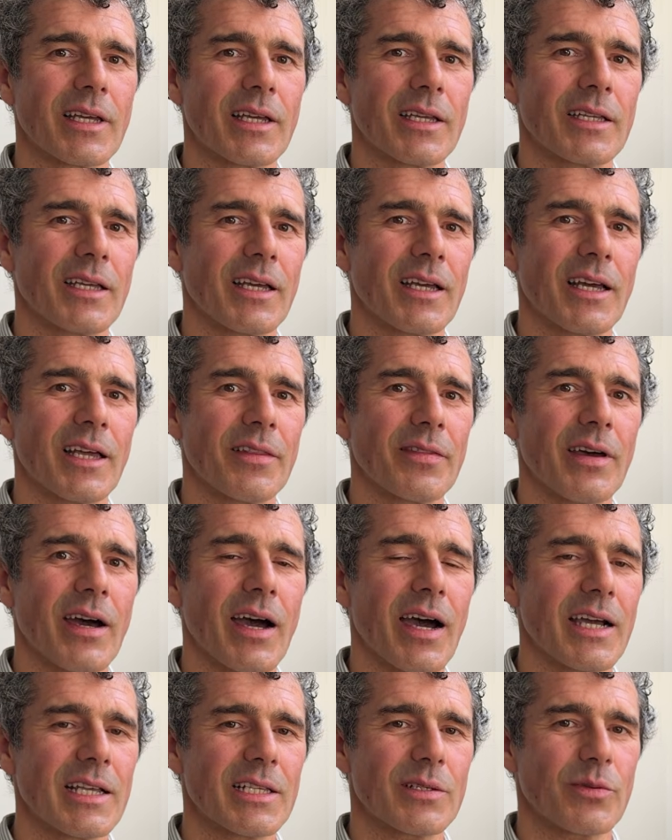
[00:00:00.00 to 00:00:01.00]
and the
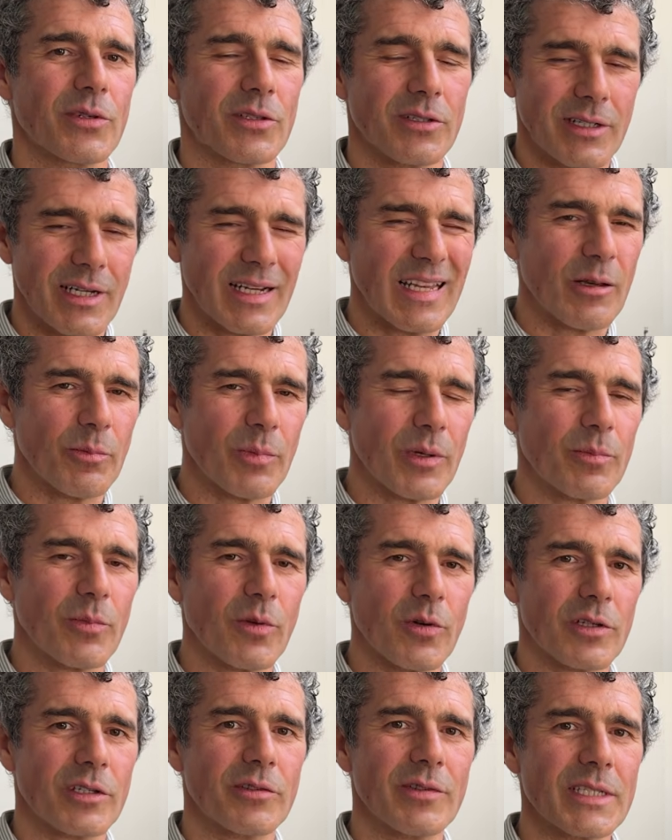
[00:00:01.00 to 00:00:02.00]
highs were a little bit
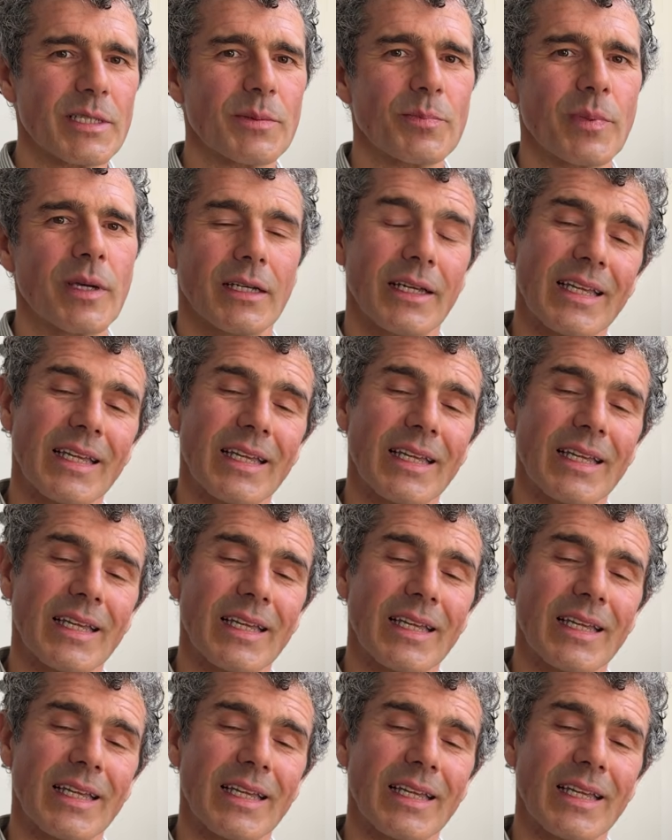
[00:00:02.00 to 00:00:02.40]
more crisp.